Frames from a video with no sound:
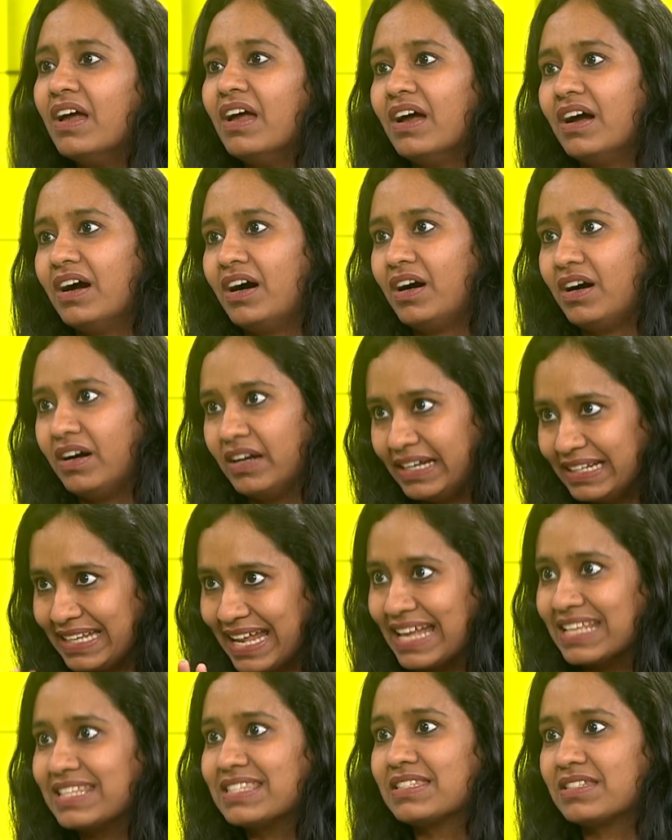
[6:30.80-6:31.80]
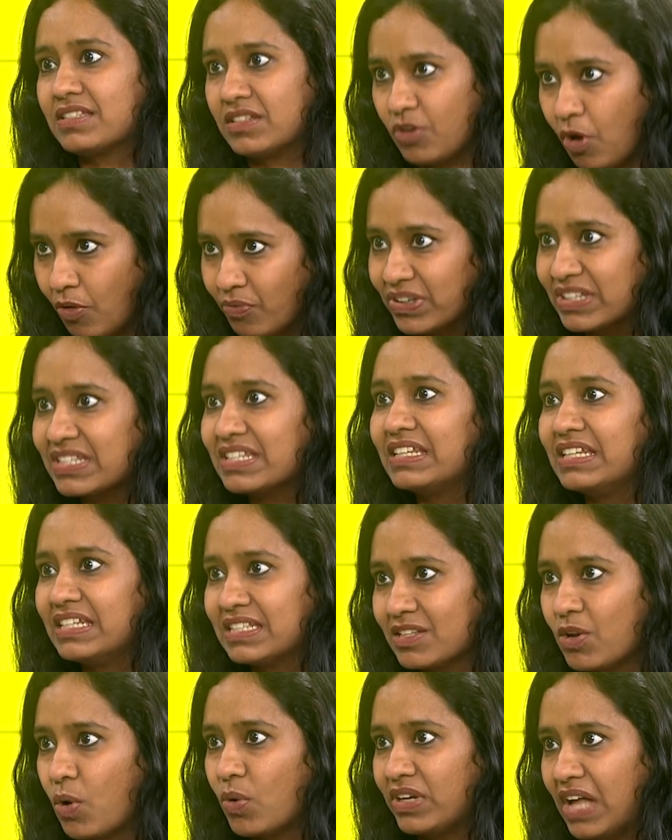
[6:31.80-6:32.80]
Mm. Uh, it has
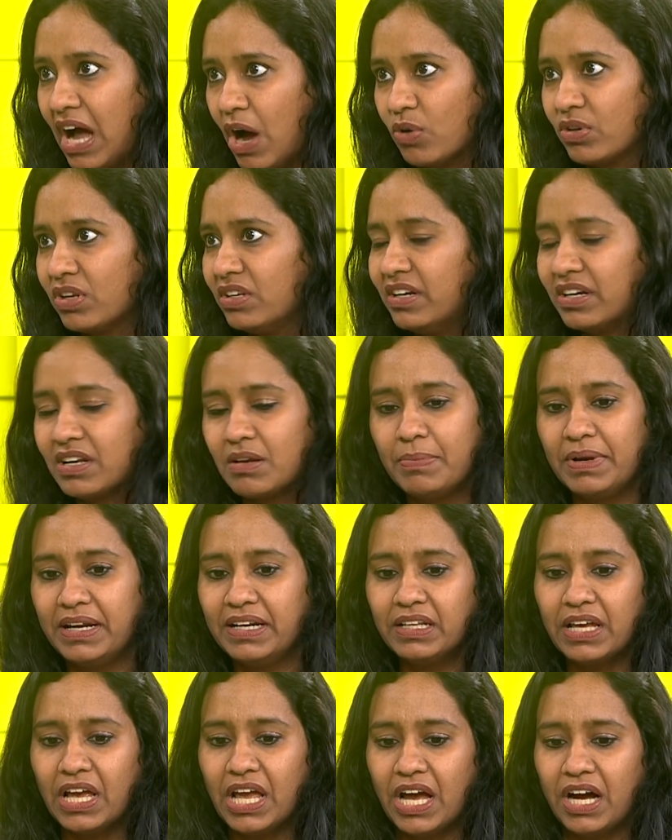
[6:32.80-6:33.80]
obviously slowed down a little bit.